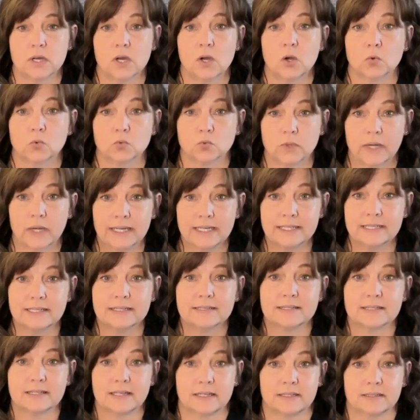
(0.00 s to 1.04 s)
right
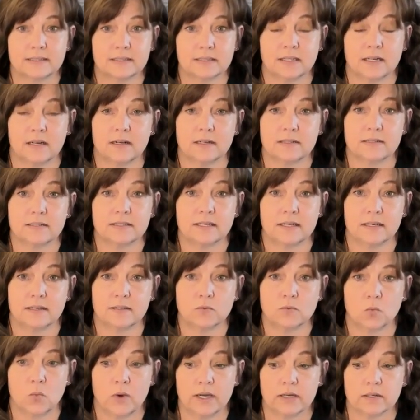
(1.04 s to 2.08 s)
inside of the content
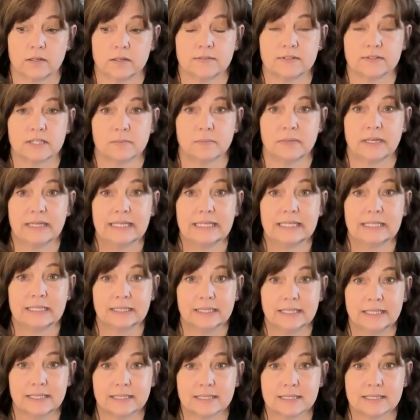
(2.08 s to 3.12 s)
where if somebody
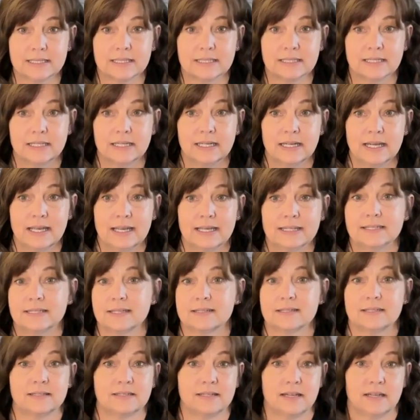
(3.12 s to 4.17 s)
clicks, it
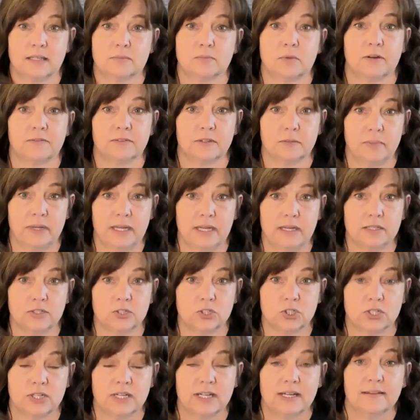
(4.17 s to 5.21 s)
doesn't take them off the page.